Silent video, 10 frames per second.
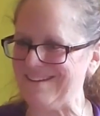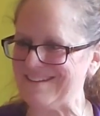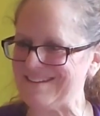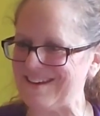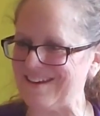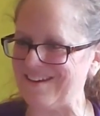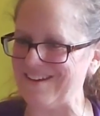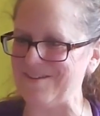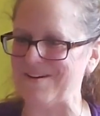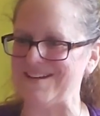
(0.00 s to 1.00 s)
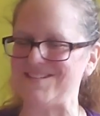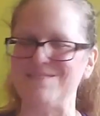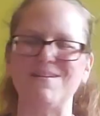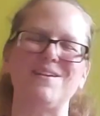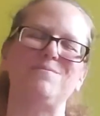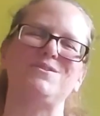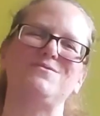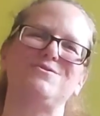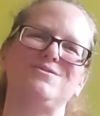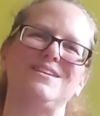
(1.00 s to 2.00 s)
So anyway, she made up
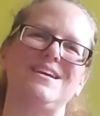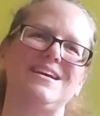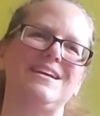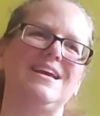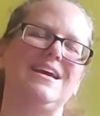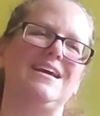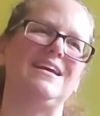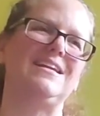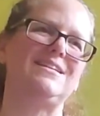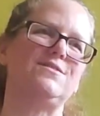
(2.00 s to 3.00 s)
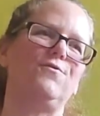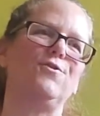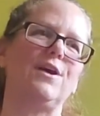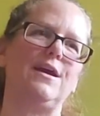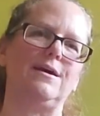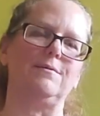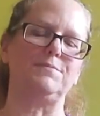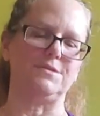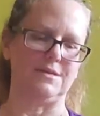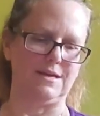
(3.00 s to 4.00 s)
this routine, and it's for
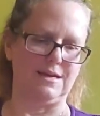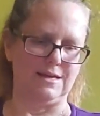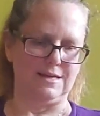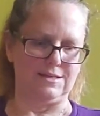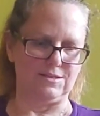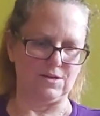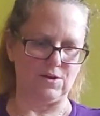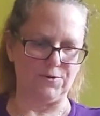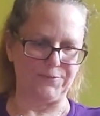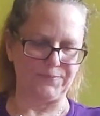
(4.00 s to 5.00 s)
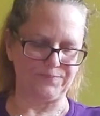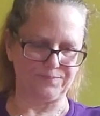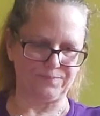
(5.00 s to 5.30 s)
hips. So